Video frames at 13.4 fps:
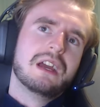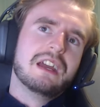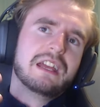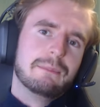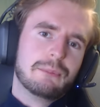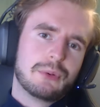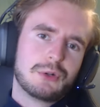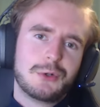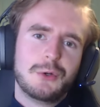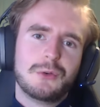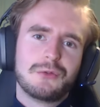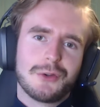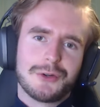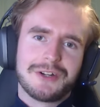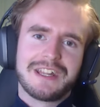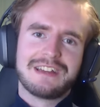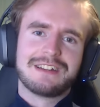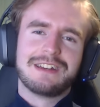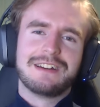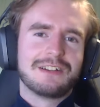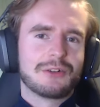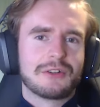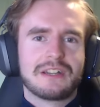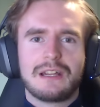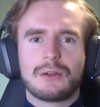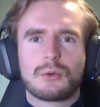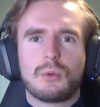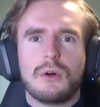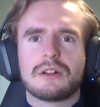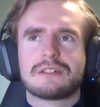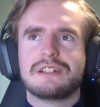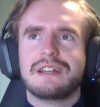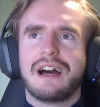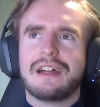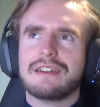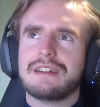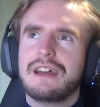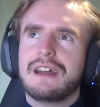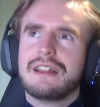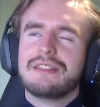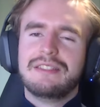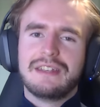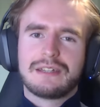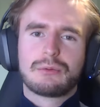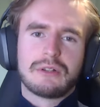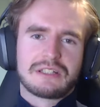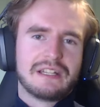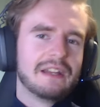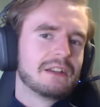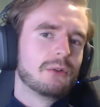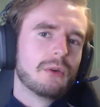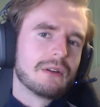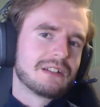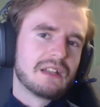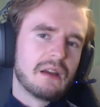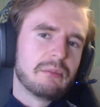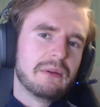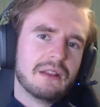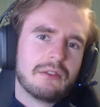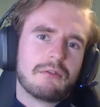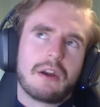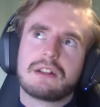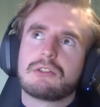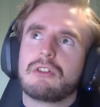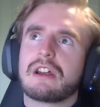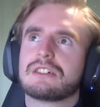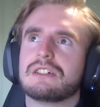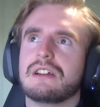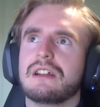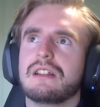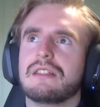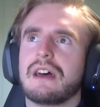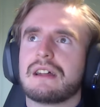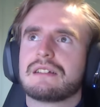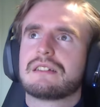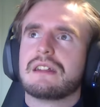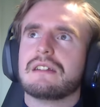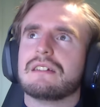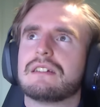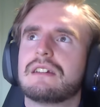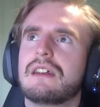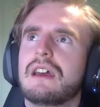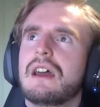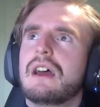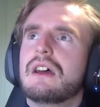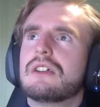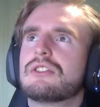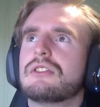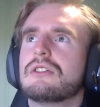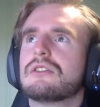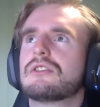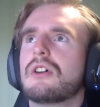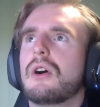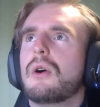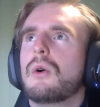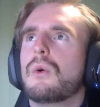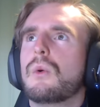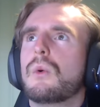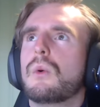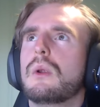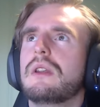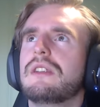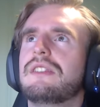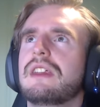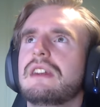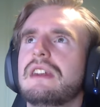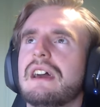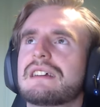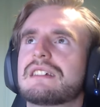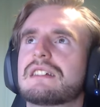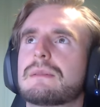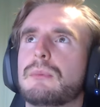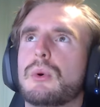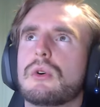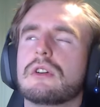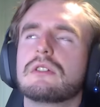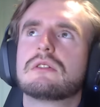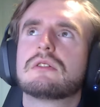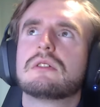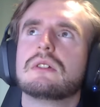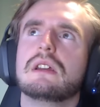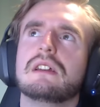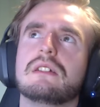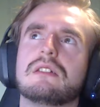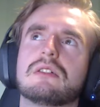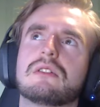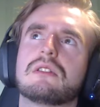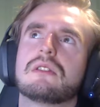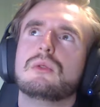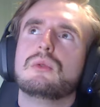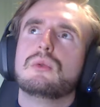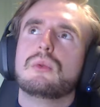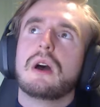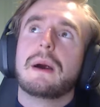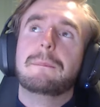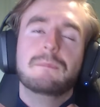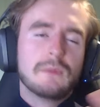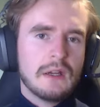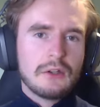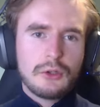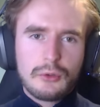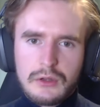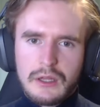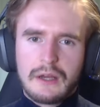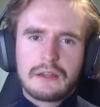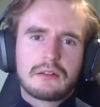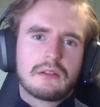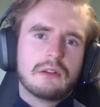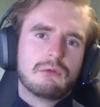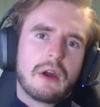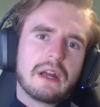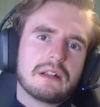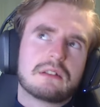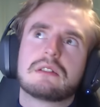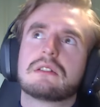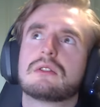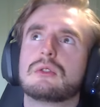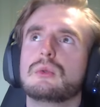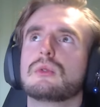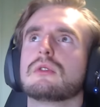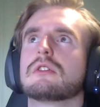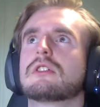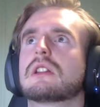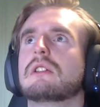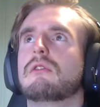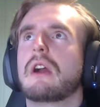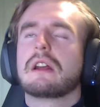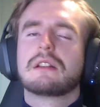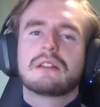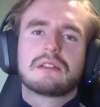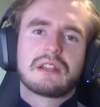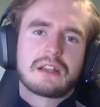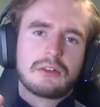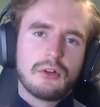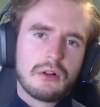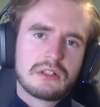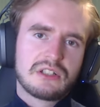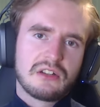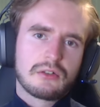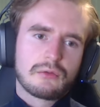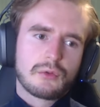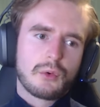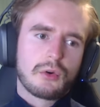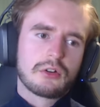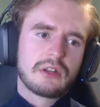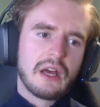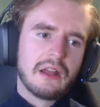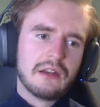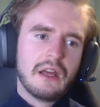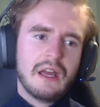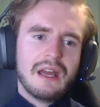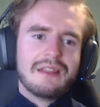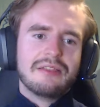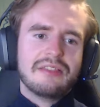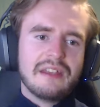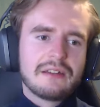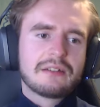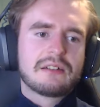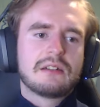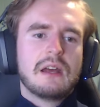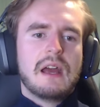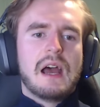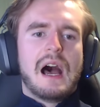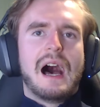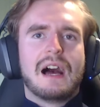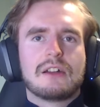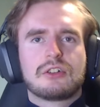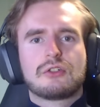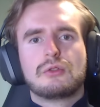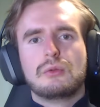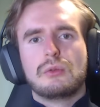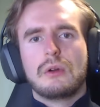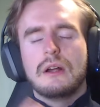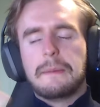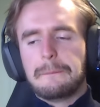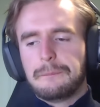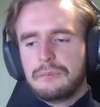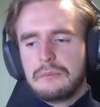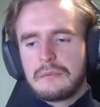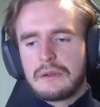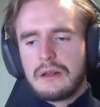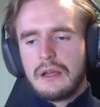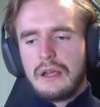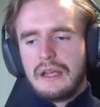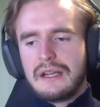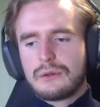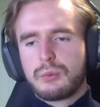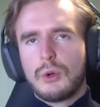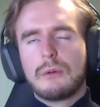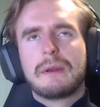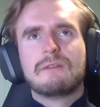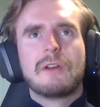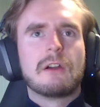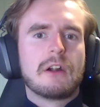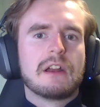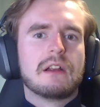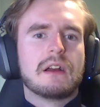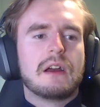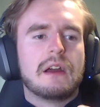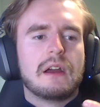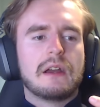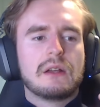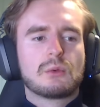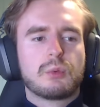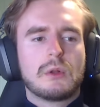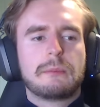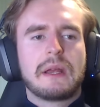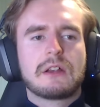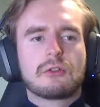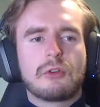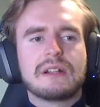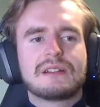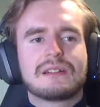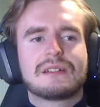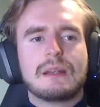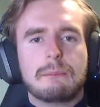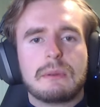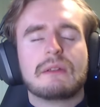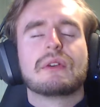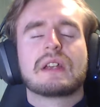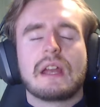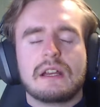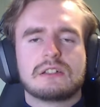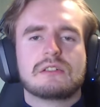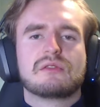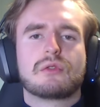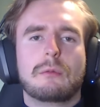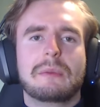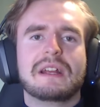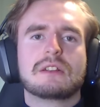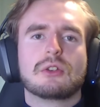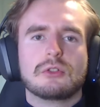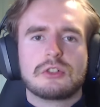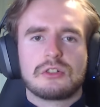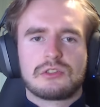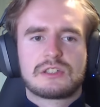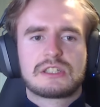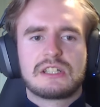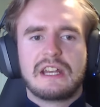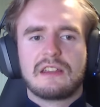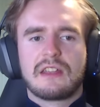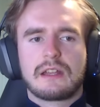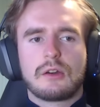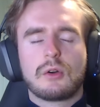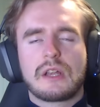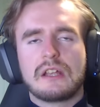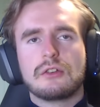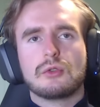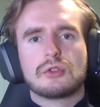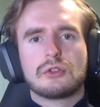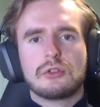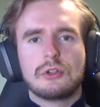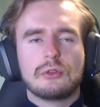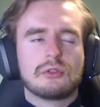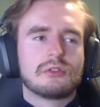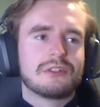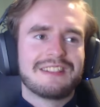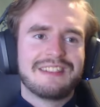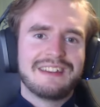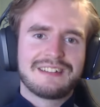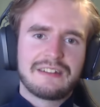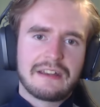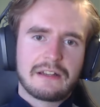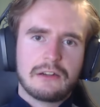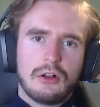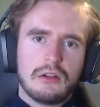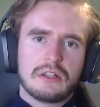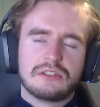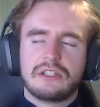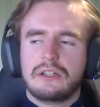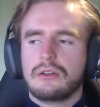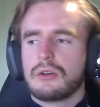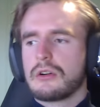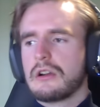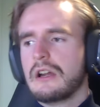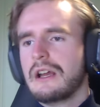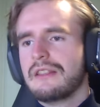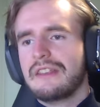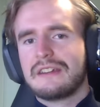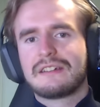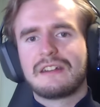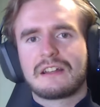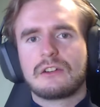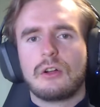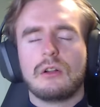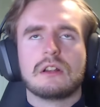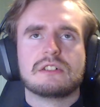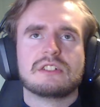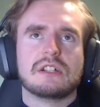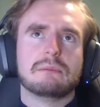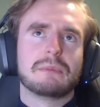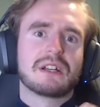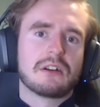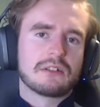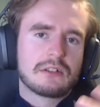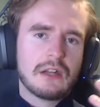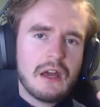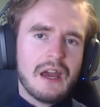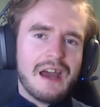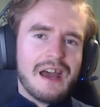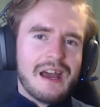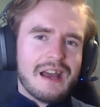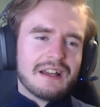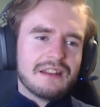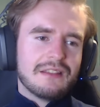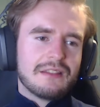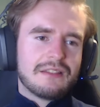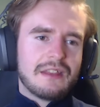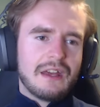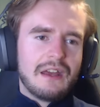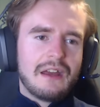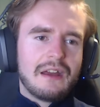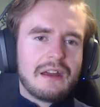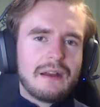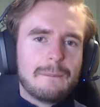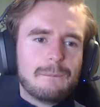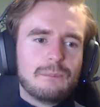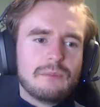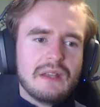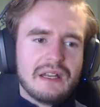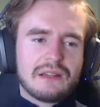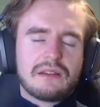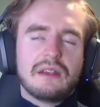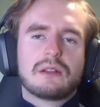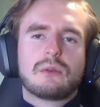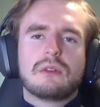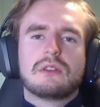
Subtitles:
improve your data quality, and this will take you a step in the right direction in that sense. So the next point is to utilize the right tools, the right technologies, of course, and this has to it will be it will be a great simplification for me to just say that okay, you should use this technology or this technology, because the it it